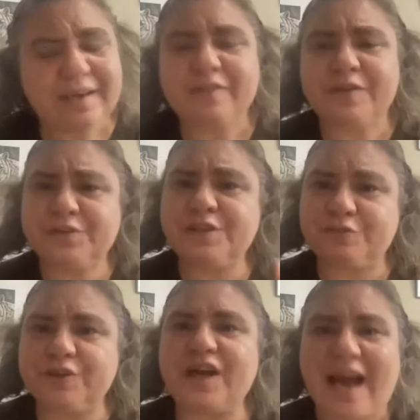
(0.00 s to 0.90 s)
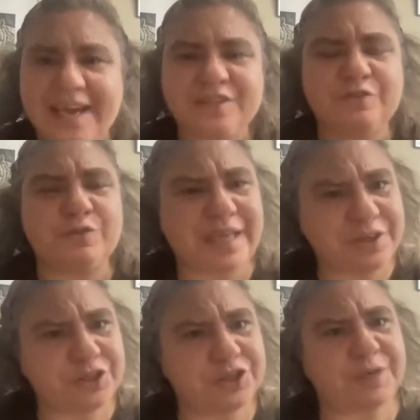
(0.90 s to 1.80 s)
There's different kinds of
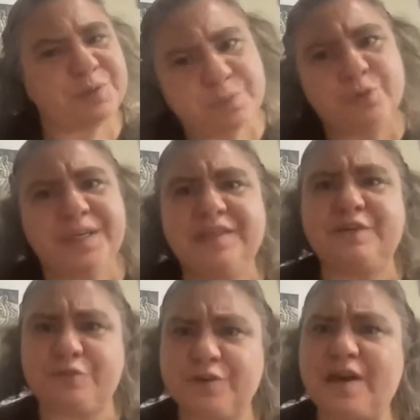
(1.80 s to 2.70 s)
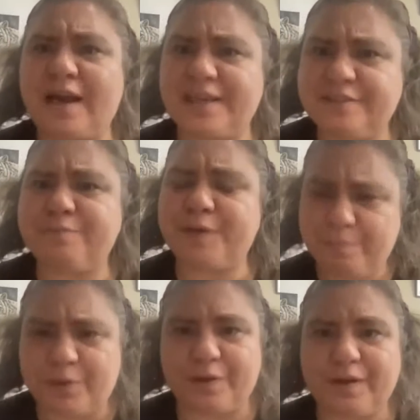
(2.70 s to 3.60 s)
relationships between different kinds of
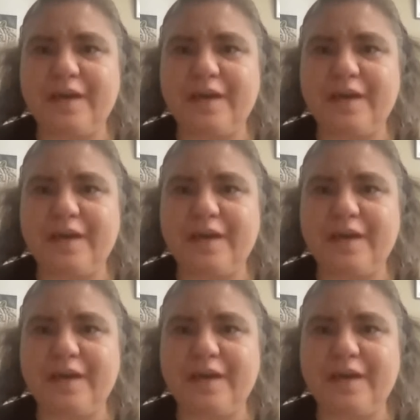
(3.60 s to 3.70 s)
people